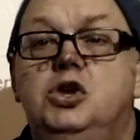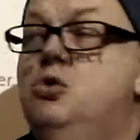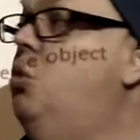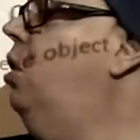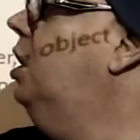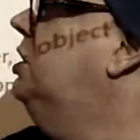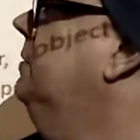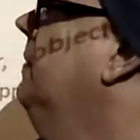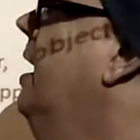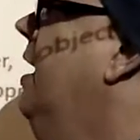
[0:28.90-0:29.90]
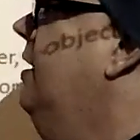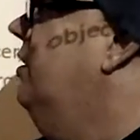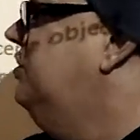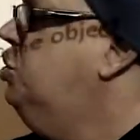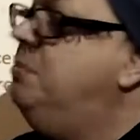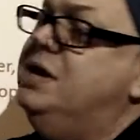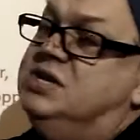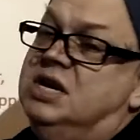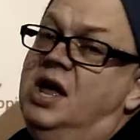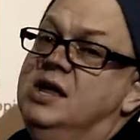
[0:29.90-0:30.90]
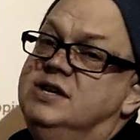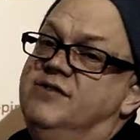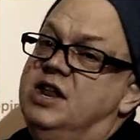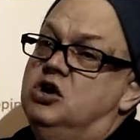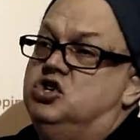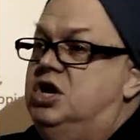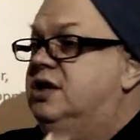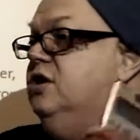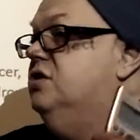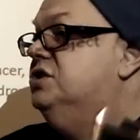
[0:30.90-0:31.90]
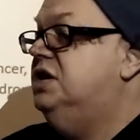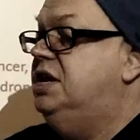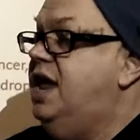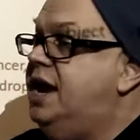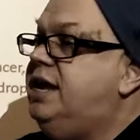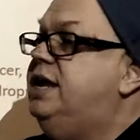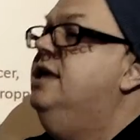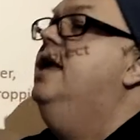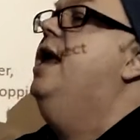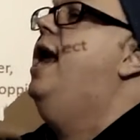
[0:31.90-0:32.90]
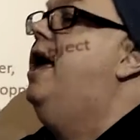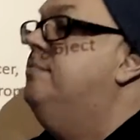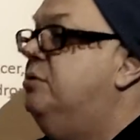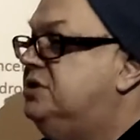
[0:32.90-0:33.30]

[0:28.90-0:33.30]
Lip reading: to do work. There's two basic kinds of energy. There's kinetic and